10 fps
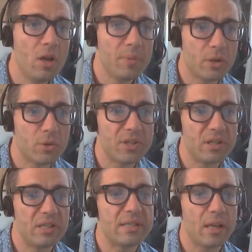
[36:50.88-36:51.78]
Because
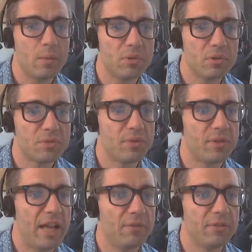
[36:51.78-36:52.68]
in these samples, we
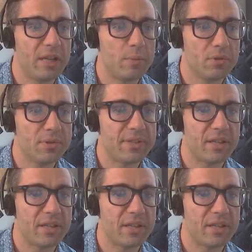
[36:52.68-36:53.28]
will have labels